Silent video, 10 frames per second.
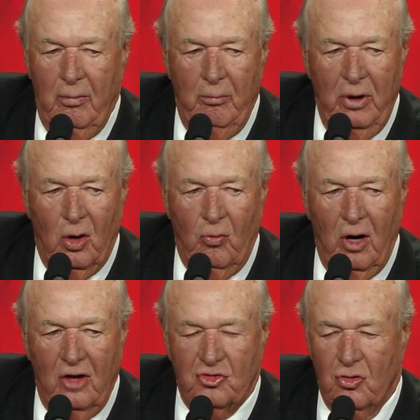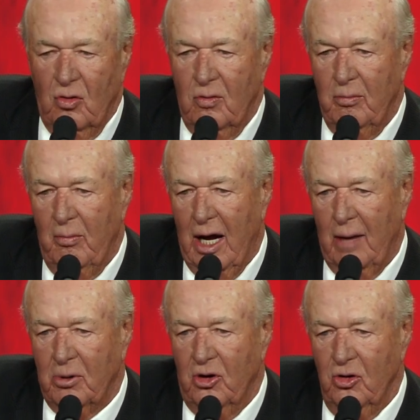Bill Russell,
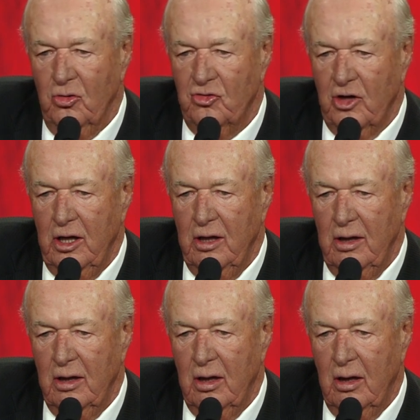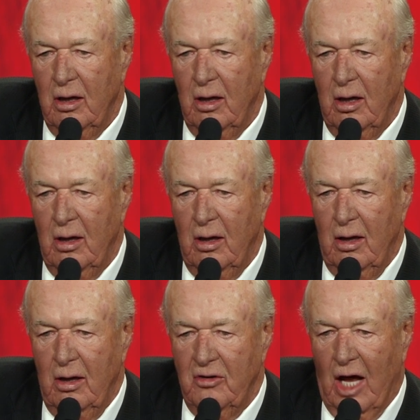Bob Cousy,
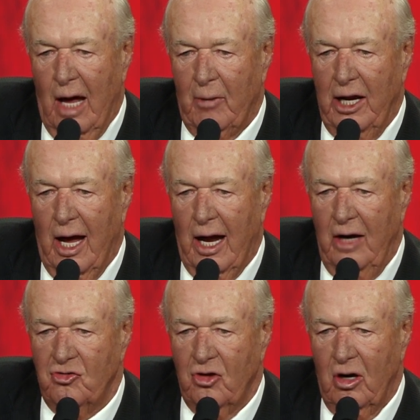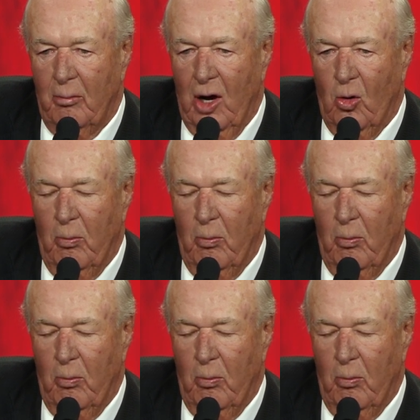Tommy Heinsohn, and my old